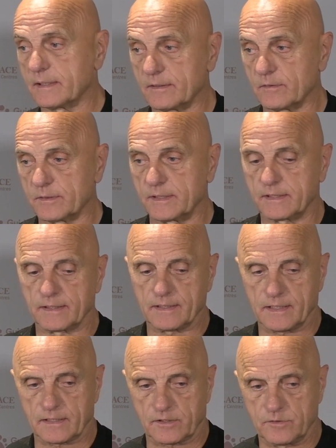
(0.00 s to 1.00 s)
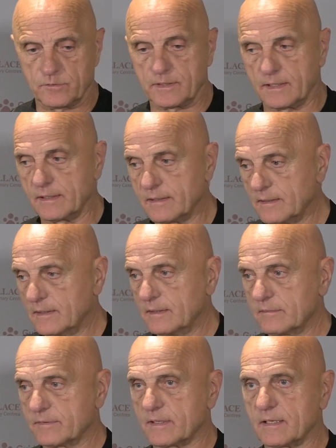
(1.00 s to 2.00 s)
You know, you could argue that
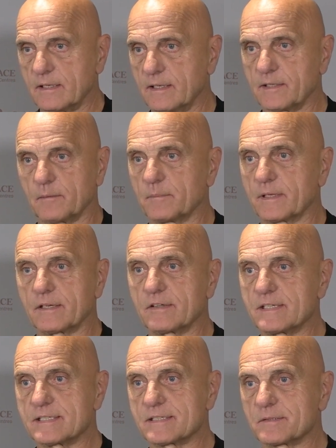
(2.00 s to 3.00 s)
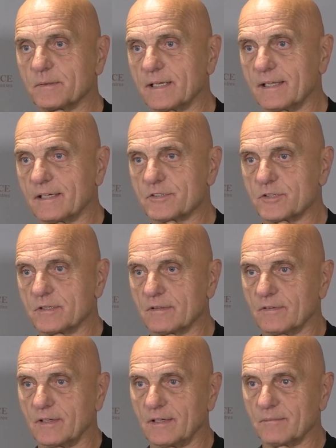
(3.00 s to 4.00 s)
for a number of reasons why that shouldn't
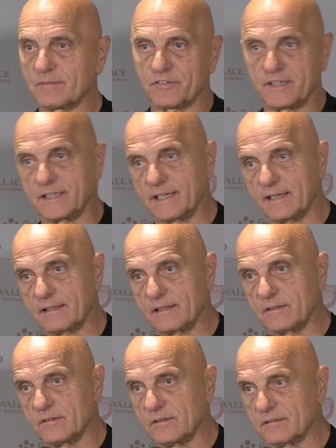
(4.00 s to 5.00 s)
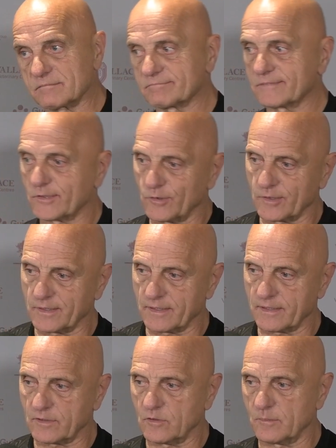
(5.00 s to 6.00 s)
have happened. Free kick they got, corner
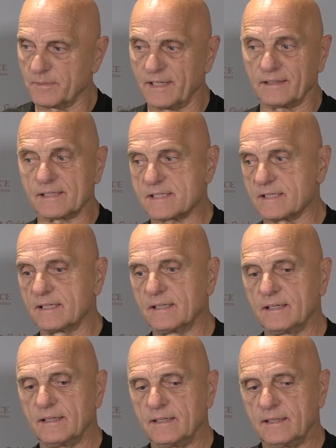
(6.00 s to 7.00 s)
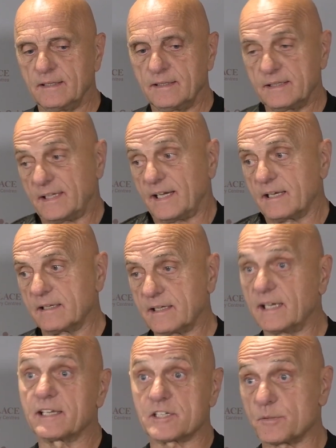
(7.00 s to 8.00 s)
they got. But hey, listen, you
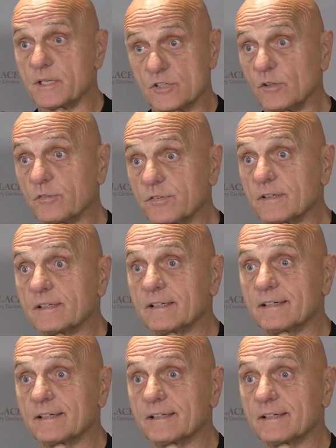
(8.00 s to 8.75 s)
can't switch off.